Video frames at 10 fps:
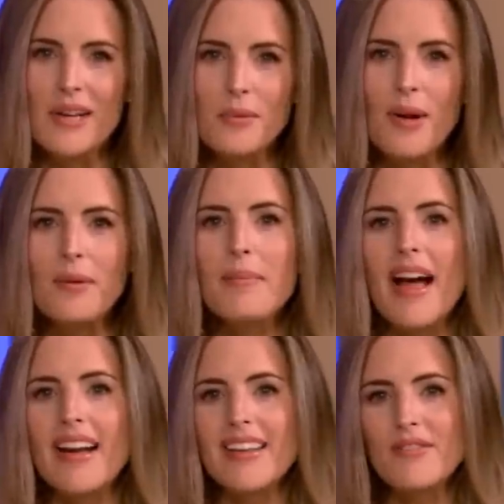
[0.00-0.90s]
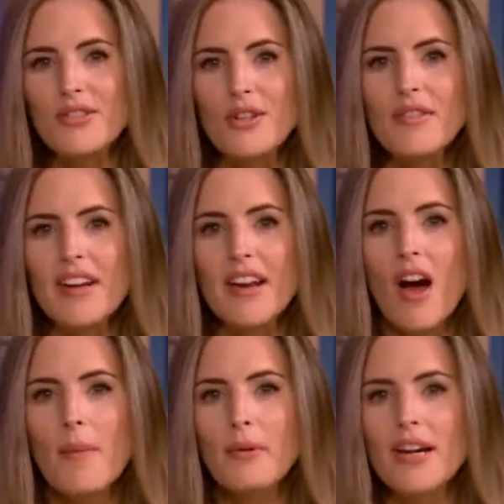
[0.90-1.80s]
Welcome back. After serving in
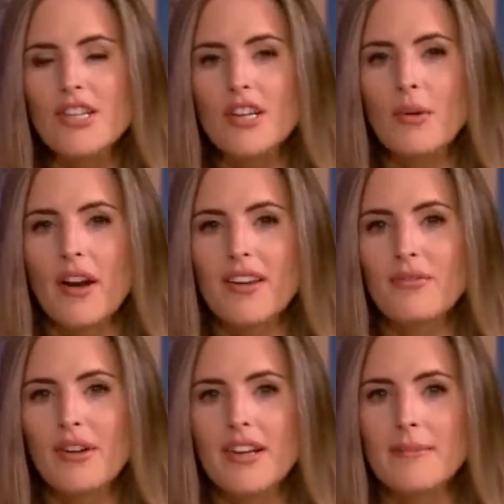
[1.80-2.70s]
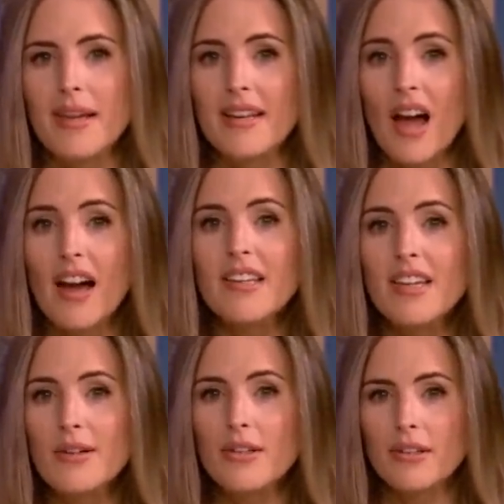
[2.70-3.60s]
Operation Iraqi Freedom and 9
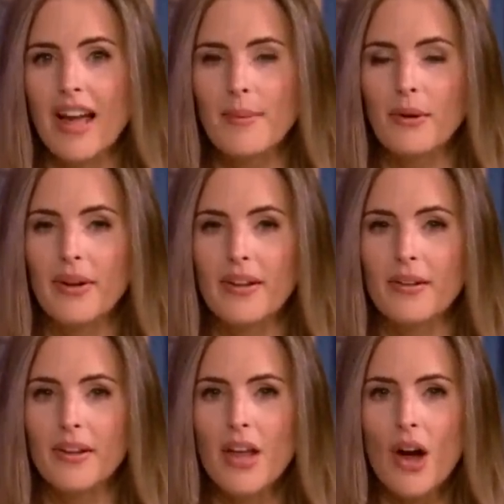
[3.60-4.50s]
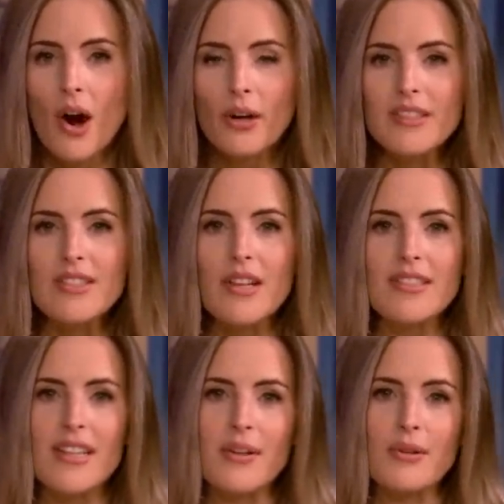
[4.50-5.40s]
years on Capitol Hill, Arkansas
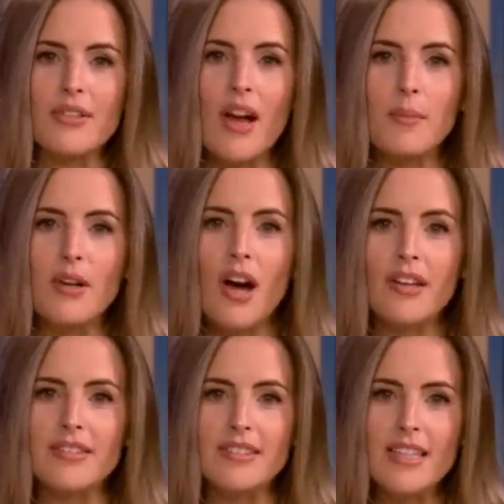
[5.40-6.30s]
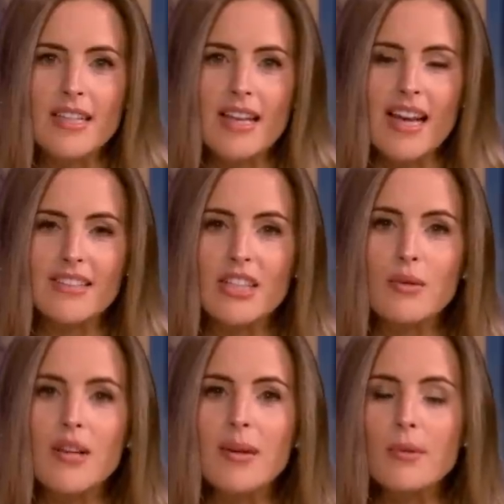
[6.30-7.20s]
Senator Tom Cotton has a
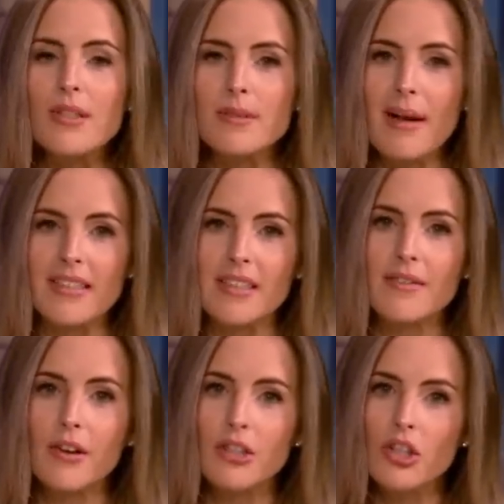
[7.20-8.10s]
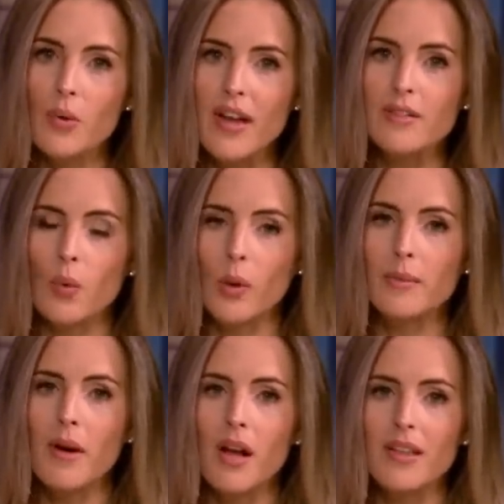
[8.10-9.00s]
unique perspective on U.S. foreign
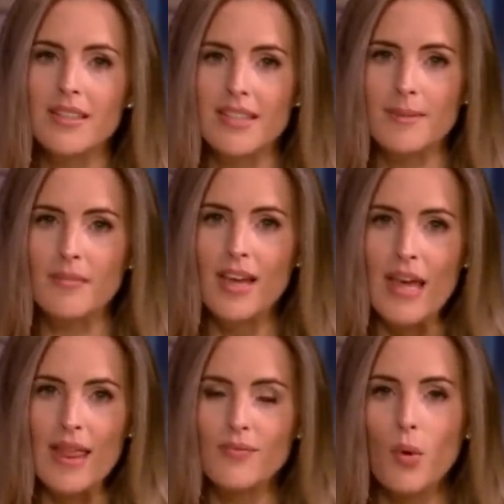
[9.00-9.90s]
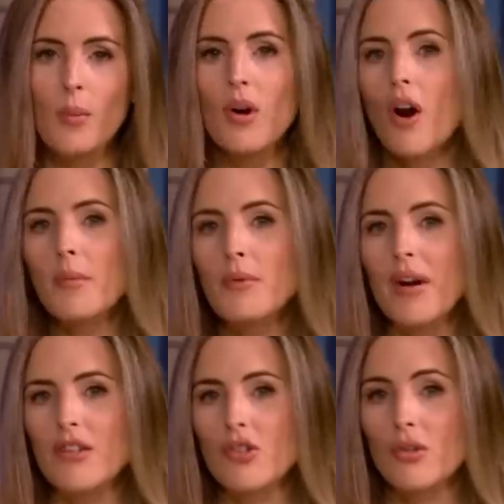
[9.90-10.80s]
policy. The former Army
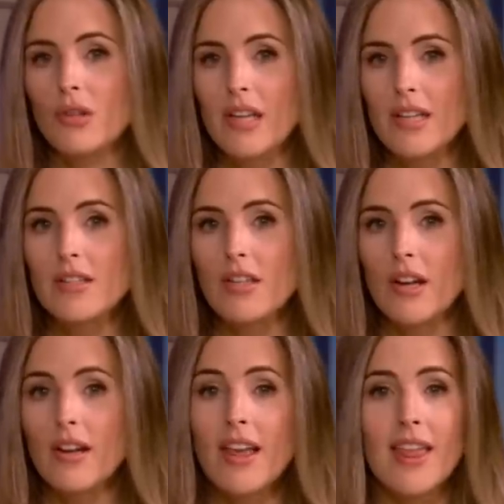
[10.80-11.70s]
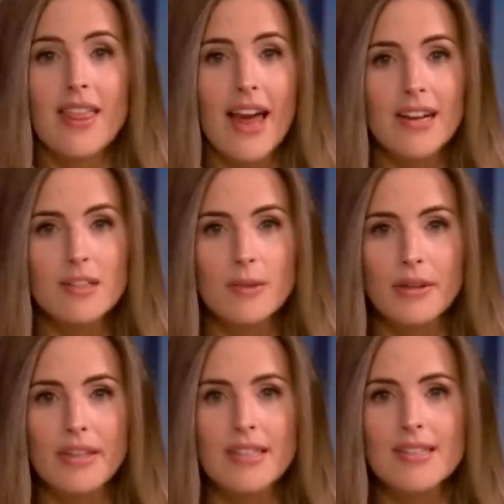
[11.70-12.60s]
Ranger leans on that
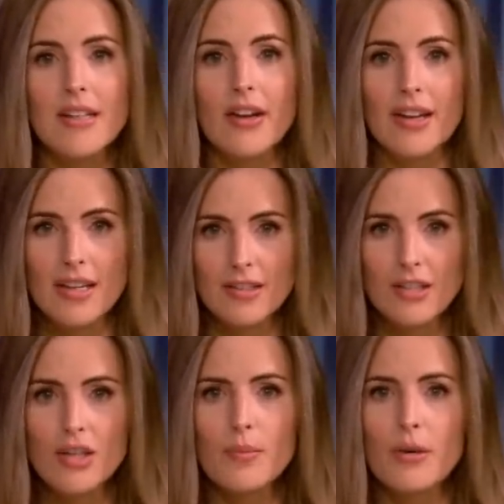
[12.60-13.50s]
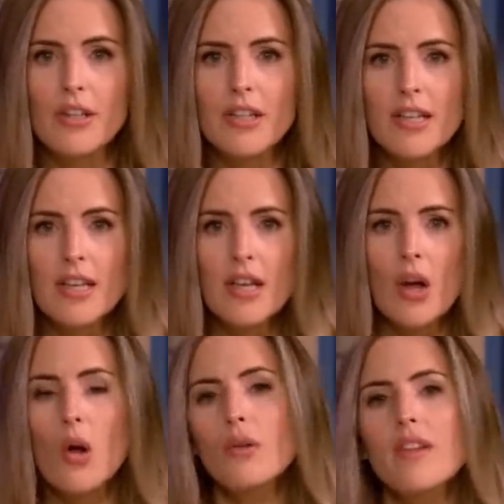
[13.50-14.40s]
experience in his new book,
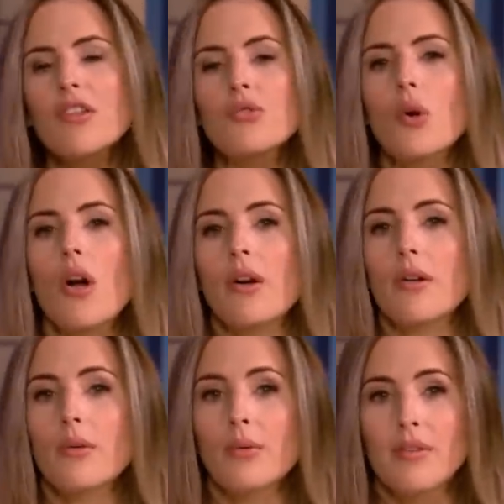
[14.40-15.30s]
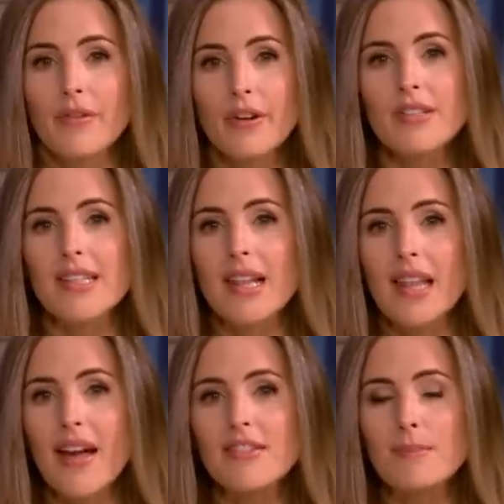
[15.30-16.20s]
Only the Strong, Reversing the
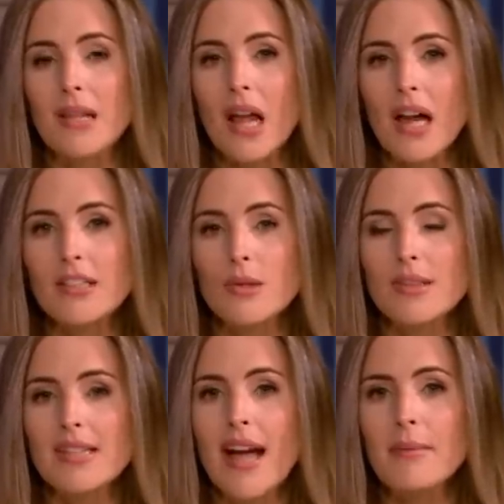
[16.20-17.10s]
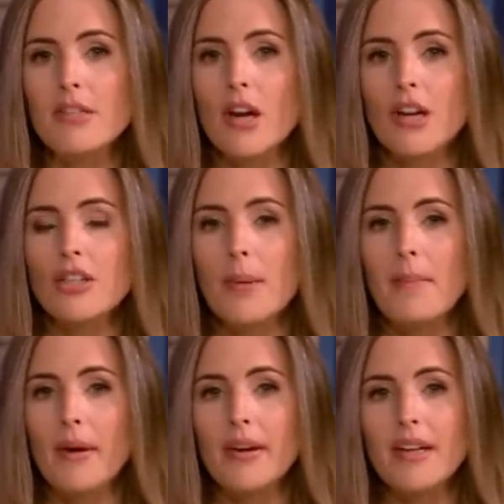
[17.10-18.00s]
Left's Plot to Sabotage
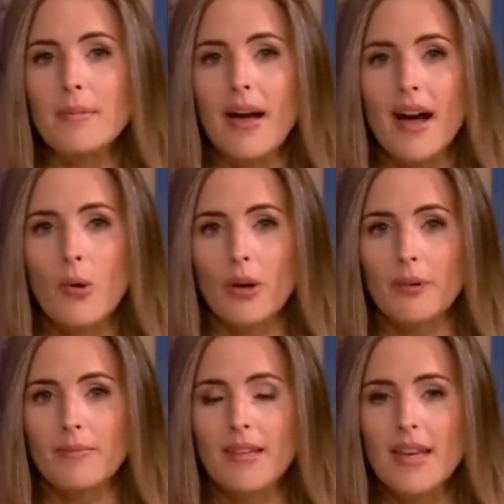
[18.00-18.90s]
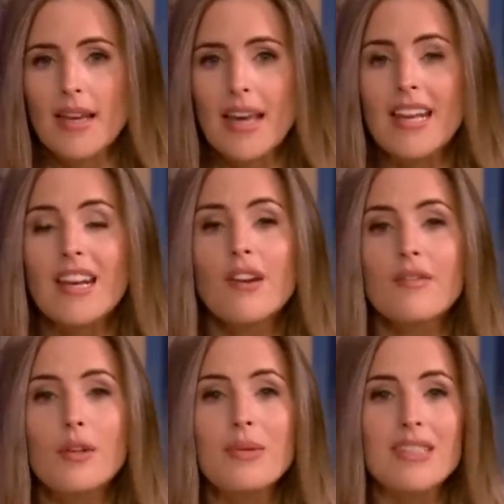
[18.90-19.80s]
American Power. In an
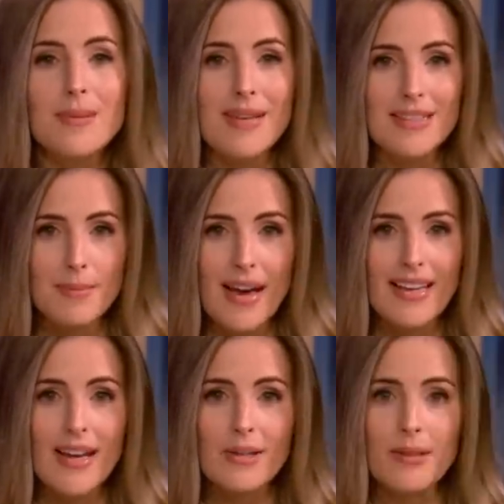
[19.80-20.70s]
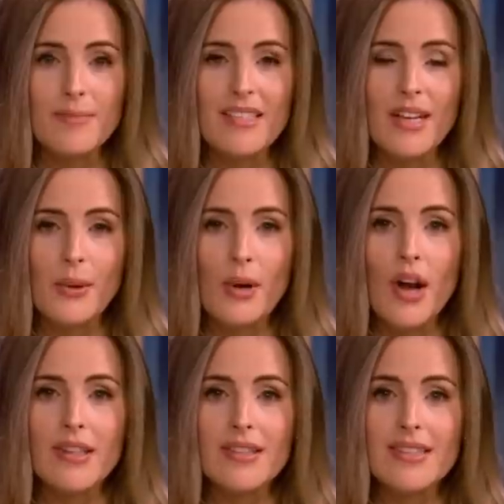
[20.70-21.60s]
interview with CBN's Matt Galka, Senator
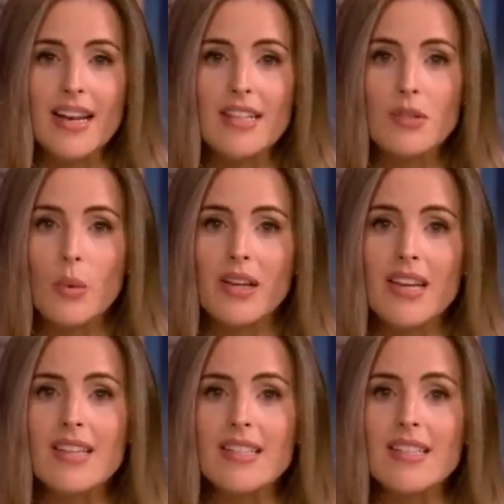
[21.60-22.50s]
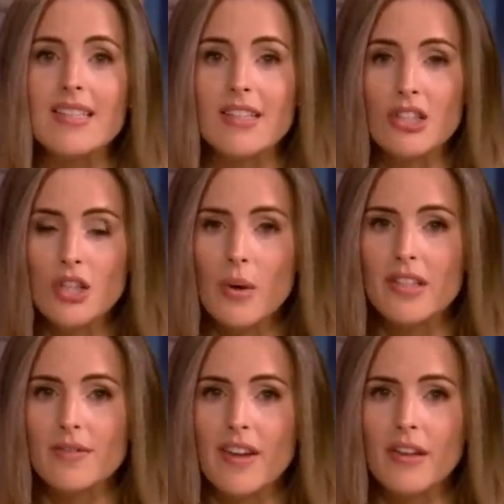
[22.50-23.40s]
Cotton cites what he sees as
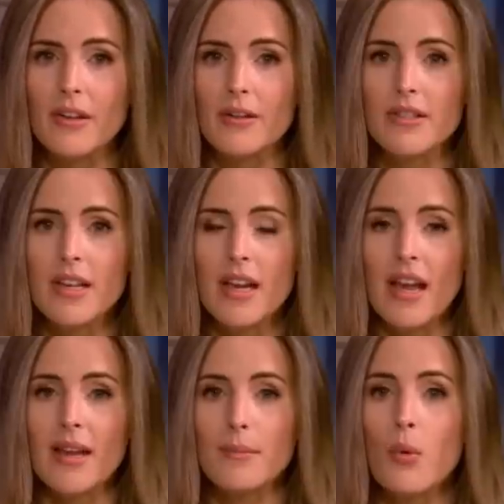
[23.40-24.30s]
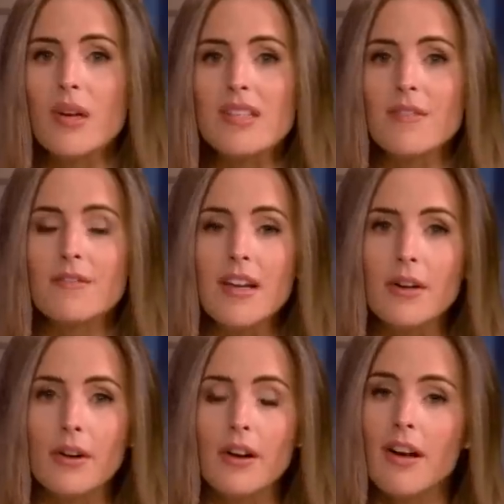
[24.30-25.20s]
U.S. failures and points a
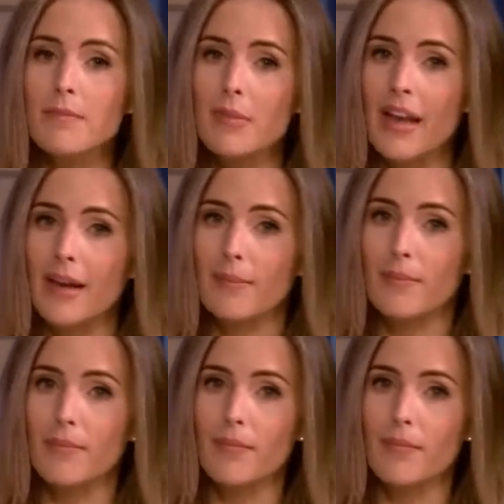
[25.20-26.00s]
finger of blame.